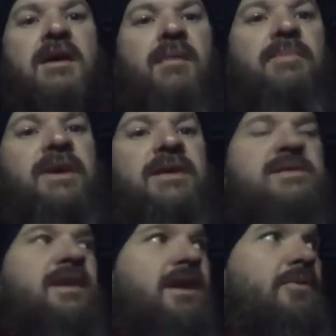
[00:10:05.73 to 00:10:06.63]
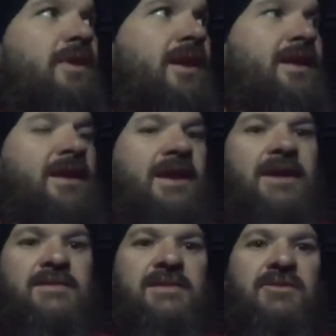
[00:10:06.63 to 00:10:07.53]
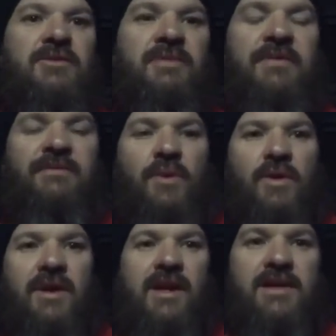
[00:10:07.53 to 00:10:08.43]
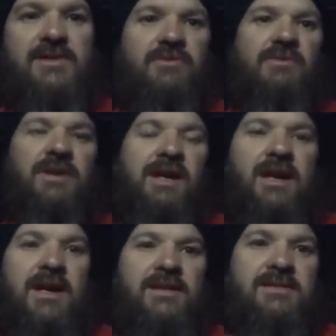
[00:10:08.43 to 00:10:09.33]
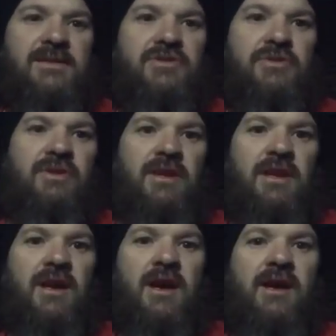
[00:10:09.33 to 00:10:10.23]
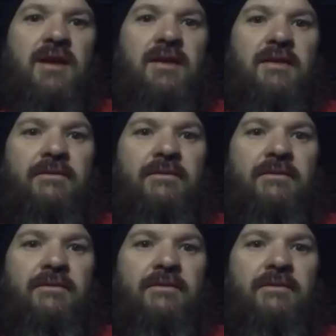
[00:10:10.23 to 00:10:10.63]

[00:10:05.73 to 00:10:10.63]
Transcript: Biggest takeaway today is it took me 4 days to realize that you cannot